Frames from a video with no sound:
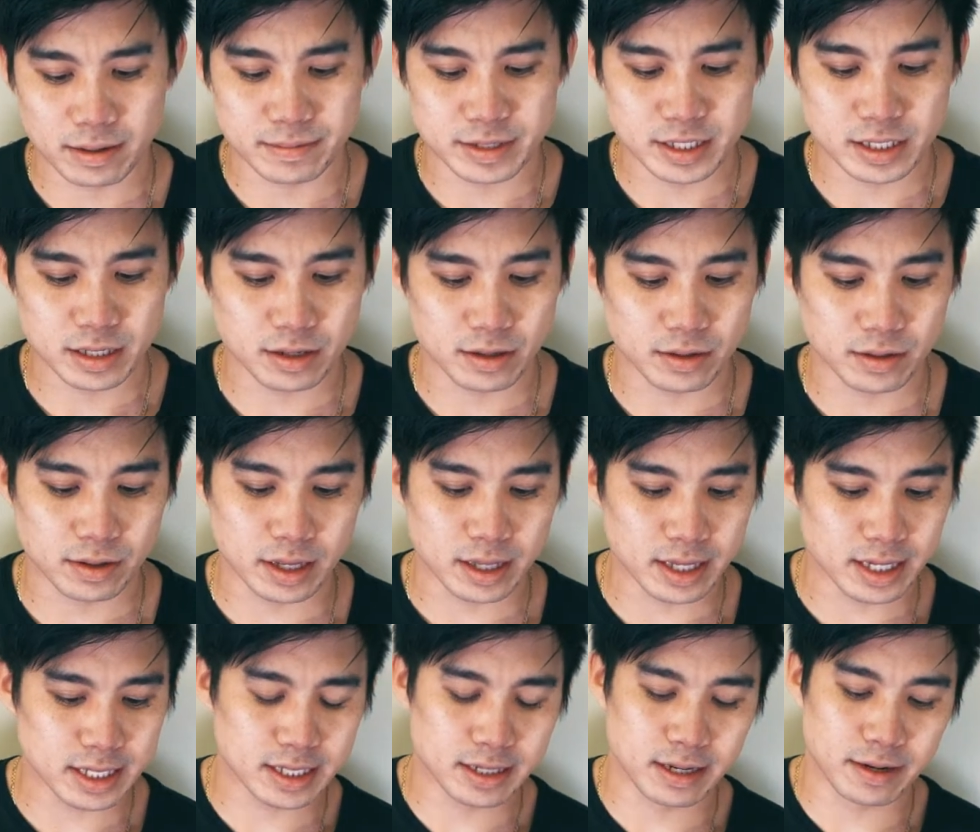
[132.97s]
So the
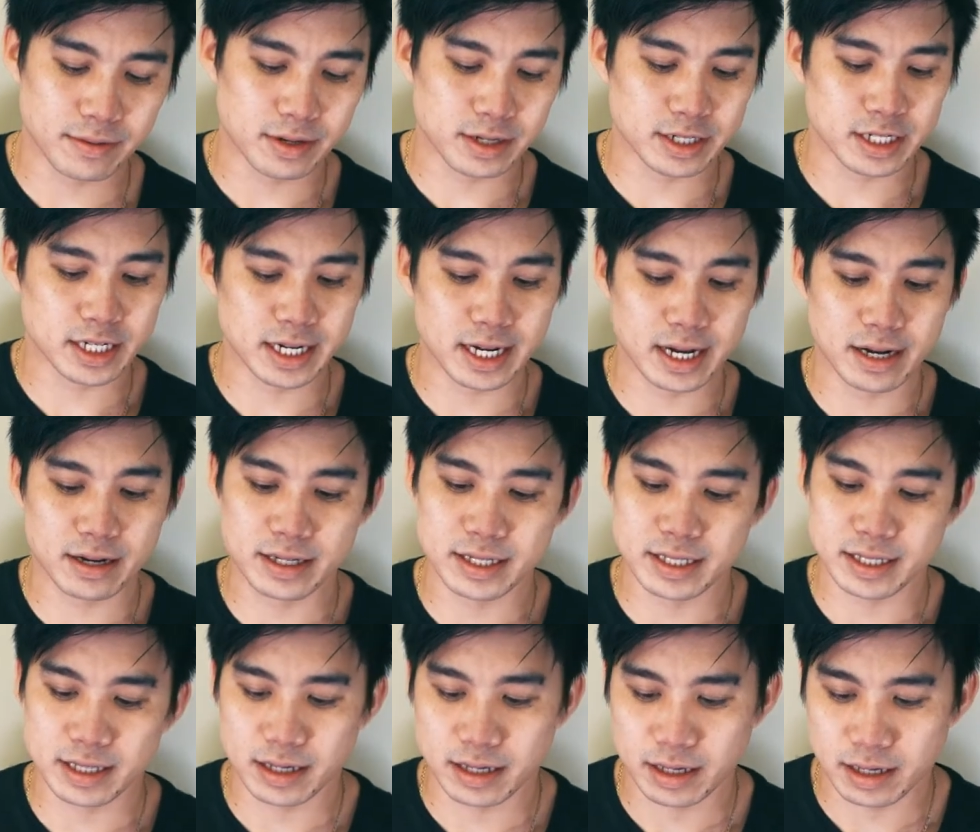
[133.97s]
next thing I want to check out
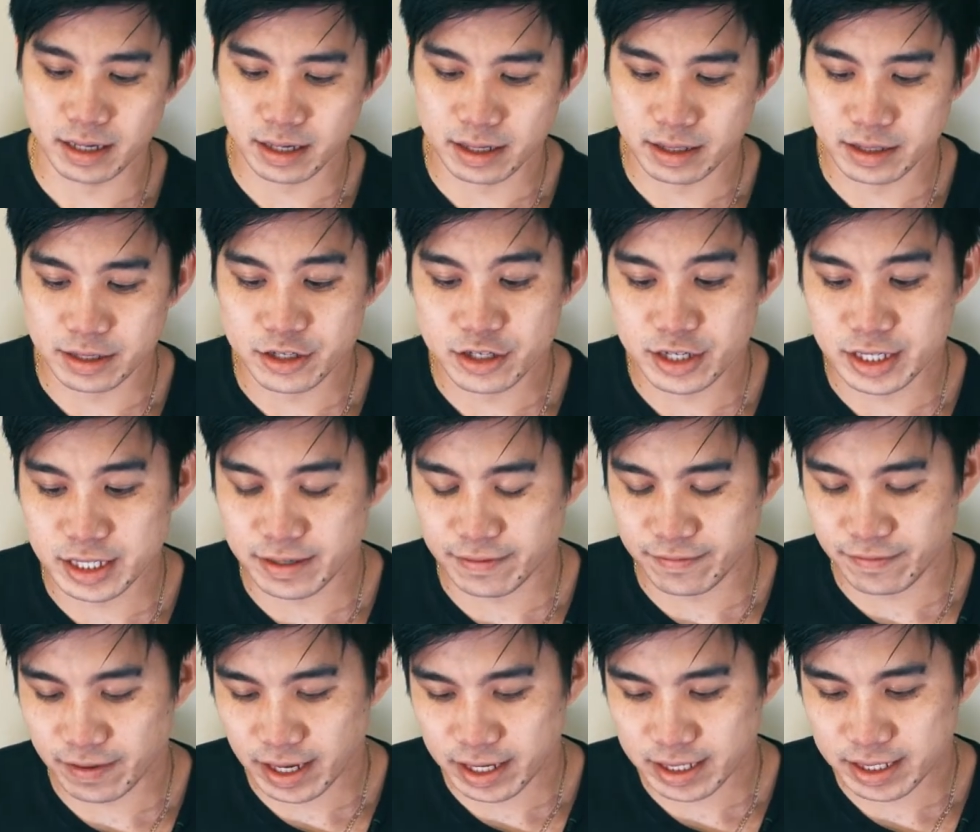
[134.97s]
is the nutrition
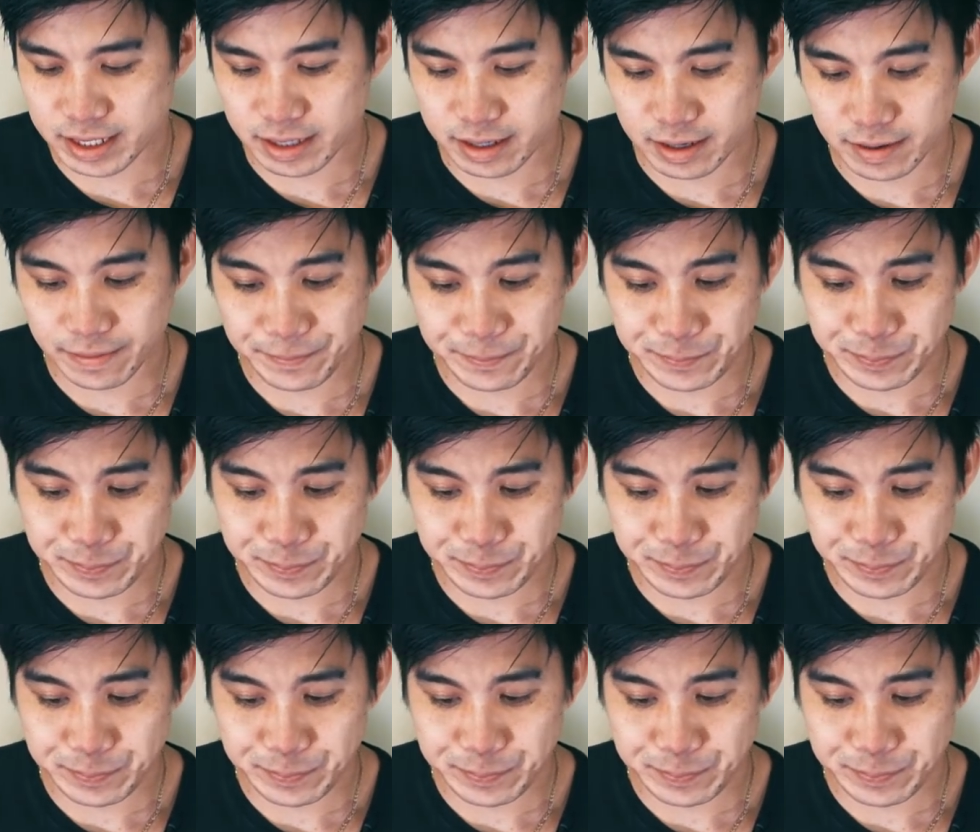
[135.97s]
facts here.